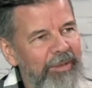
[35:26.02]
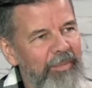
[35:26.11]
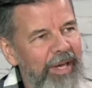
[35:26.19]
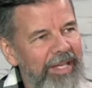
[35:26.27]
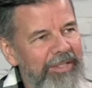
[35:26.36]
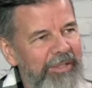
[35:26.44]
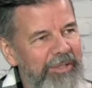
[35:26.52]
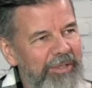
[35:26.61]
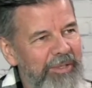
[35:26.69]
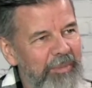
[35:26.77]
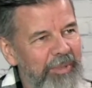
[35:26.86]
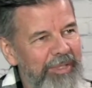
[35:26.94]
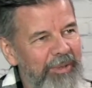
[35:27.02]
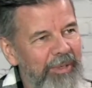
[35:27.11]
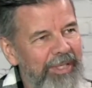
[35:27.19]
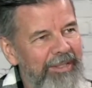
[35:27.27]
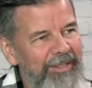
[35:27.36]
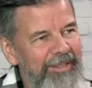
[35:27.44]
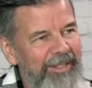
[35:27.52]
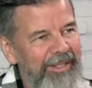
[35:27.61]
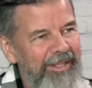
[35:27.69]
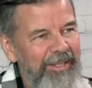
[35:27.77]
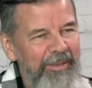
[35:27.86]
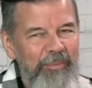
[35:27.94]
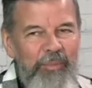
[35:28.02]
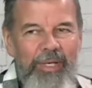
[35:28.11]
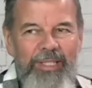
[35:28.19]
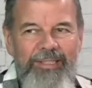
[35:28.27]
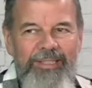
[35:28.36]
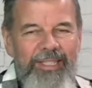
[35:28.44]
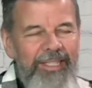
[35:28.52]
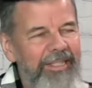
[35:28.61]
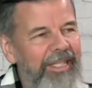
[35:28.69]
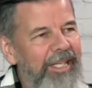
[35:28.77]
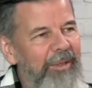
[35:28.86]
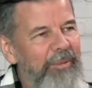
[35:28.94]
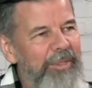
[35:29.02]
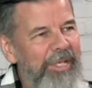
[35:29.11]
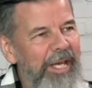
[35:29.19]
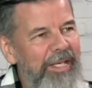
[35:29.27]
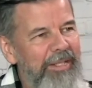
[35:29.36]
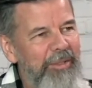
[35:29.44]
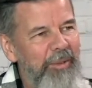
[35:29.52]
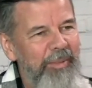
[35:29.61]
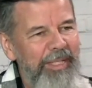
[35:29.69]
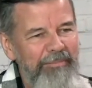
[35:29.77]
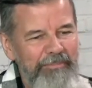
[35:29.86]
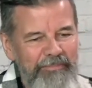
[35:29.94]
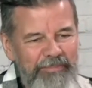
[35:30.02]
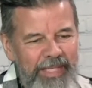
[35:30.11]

one of the pastors to be doing, but the heat was getting to me.